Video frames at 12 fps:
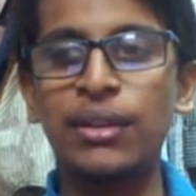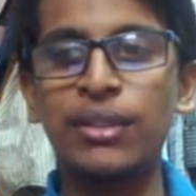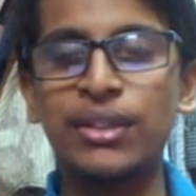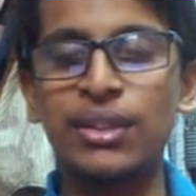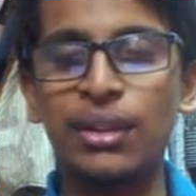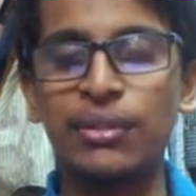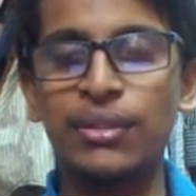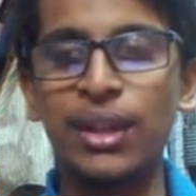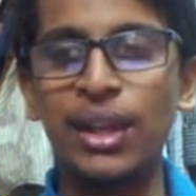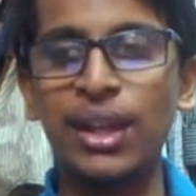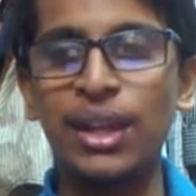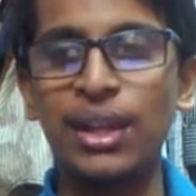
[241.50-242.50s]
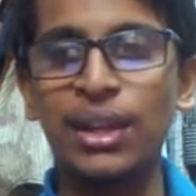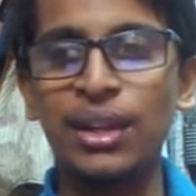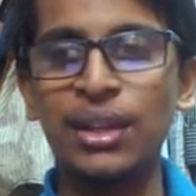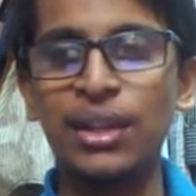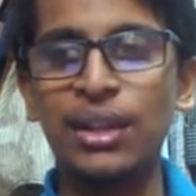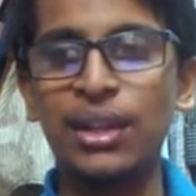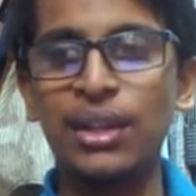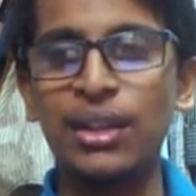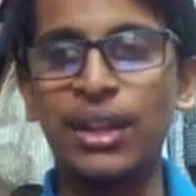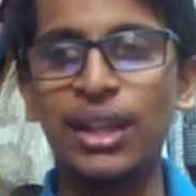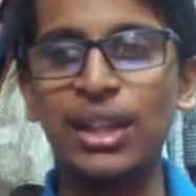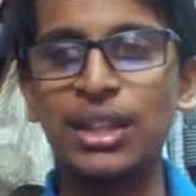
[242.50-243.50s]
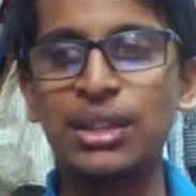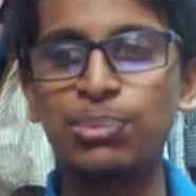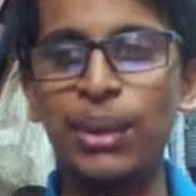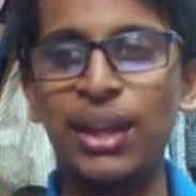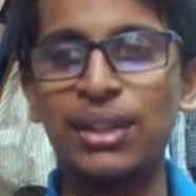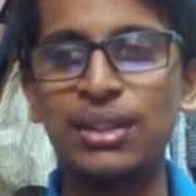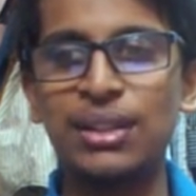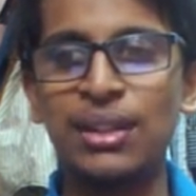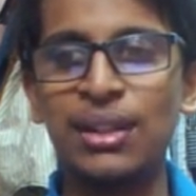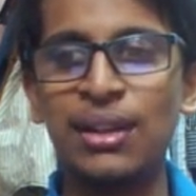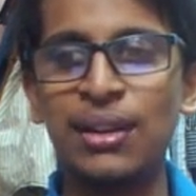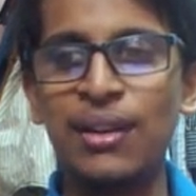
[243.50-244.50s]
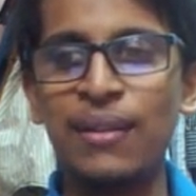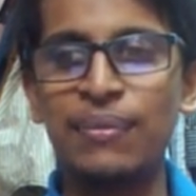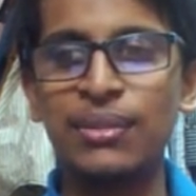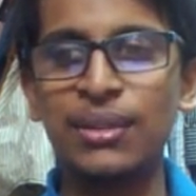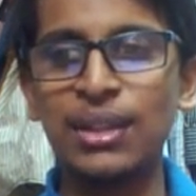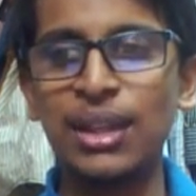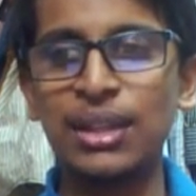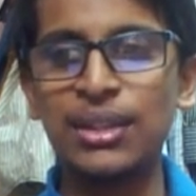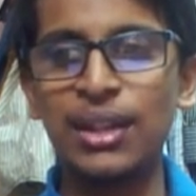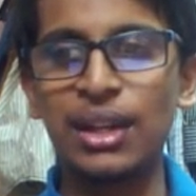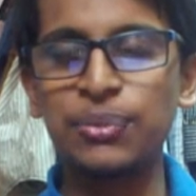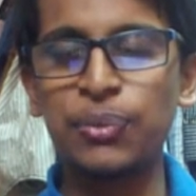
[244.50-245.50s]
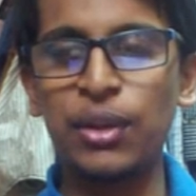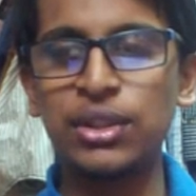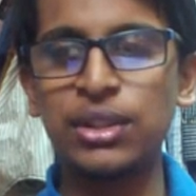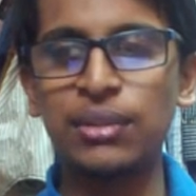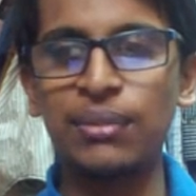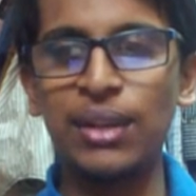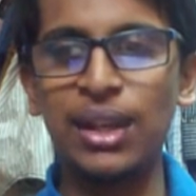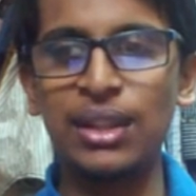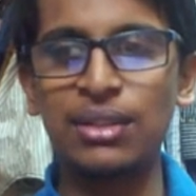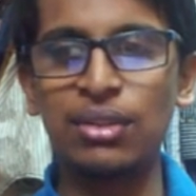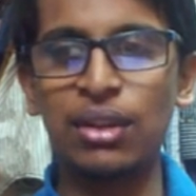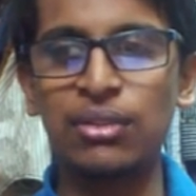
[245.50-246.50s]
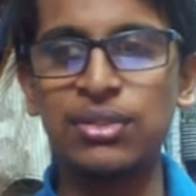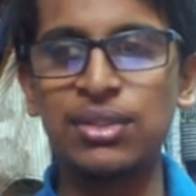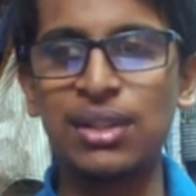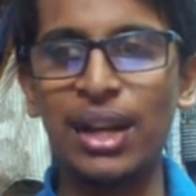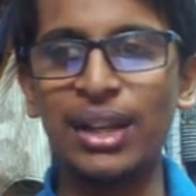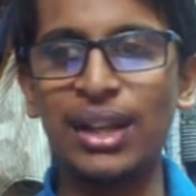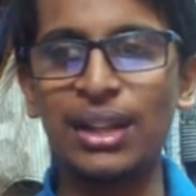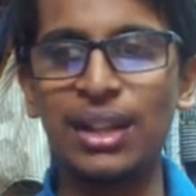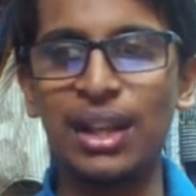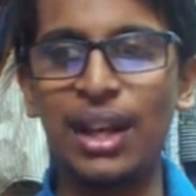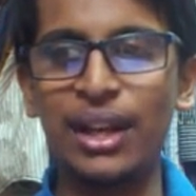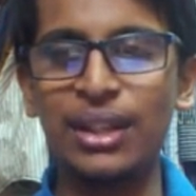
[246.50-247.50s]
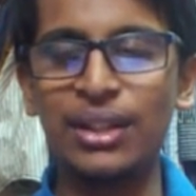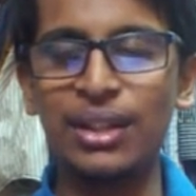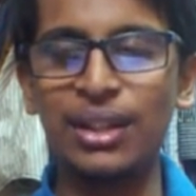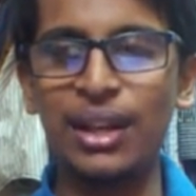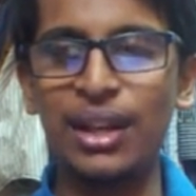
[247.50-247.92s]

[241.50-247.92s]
see, you get these peaks. That corresponds to me sort of striking the lighter, and